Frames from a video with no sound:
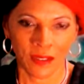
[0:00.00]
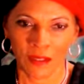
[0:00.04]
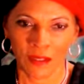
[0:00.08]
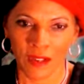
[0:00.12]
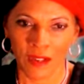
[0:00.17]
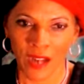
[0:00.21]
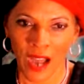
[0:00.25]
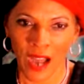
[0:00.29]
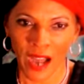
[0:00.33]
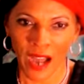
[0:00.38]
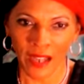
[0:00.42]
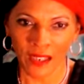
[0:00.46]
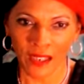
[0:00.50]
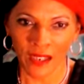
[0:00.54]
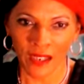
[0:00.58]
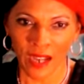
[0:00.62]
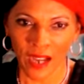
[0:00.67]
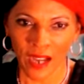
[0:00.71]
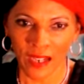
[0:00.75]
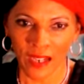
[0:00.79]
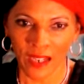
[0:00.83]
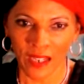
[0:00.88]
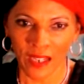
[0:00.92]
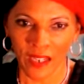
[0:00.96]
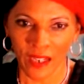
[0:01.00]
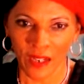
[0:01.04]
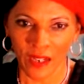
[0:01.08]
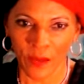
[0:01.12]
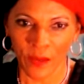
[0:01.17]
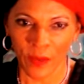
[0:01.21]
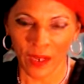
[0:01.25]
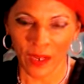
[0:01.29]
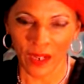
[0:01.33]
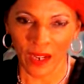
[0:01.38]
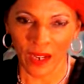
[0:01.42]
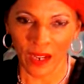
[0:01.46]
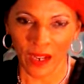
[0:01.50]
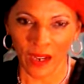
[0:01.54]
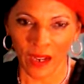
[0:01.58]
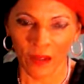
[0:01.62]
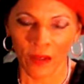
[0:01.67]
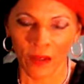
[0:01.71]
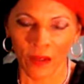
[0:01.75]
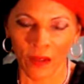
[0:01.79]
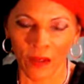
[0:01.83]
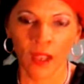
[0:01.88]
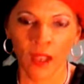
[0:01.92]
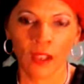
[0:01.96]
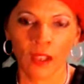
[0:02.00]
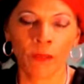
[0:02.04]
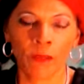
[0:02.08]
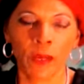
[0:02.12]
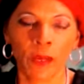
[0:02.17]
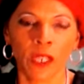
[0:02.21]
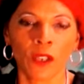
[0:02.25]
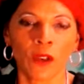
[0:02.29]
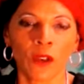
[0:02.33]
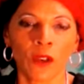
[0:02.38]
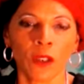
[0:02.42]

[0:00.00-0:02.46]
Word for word: Not knocking anyone down, but